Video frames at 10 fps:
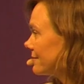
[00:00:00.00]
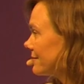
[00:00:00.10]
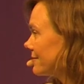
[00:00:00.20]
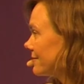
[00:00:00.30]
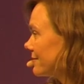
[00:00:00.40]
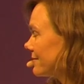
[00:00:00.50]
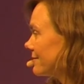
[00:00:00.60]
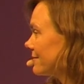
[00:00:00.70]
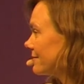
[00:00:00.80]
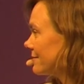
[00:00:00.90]

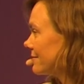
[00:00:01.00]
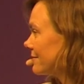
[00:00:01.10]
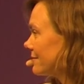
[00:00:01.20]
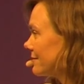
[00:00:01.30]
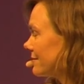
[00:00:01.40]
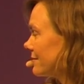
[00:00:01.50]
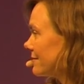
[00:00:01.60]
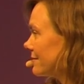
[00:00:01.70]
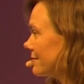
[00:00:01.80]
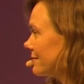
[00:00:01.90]

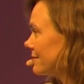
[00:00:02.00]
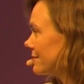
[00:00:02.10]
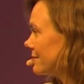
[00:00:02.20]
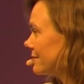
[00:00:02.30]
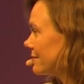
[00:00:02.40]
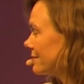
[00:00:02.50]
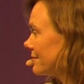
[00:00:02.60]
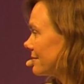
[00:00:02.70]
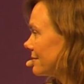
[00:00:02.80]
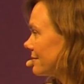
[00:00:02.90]

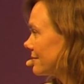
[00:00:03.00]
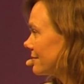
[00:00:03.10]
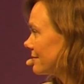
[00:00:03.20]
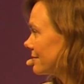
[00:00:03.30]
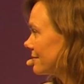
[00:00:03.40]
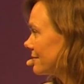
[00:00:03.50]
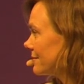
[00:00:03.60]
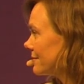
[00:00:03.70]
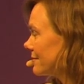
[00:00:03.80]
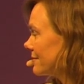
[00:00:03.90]

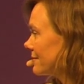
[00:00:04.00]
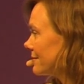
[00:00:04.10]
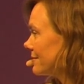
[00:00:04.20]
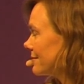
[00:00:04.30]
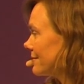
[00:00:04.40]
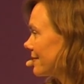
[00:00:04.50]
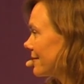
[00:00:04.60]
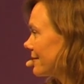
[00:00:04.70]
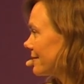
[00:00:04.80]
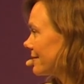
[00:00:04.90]

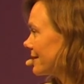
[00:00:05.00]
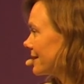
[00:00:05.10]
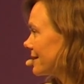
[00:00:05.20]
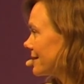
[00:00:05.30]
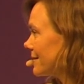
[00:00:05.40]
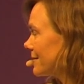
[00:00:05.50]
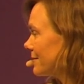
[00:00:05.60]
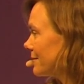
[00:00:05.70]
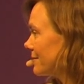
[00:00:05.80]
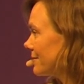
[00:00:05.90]

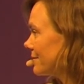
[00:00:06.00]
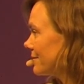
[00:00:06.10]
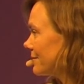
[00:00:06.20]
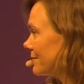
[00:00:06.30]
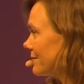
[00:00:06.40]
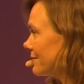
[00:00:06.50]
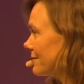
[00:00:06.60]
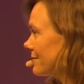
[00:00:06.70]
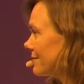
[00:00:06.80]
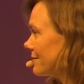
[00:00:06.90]

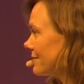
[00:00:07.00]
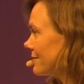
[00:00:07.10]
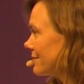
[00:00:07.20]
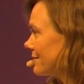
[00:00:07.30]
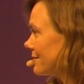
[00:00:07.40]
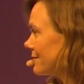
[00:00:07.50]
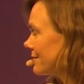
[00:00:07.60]
(silent)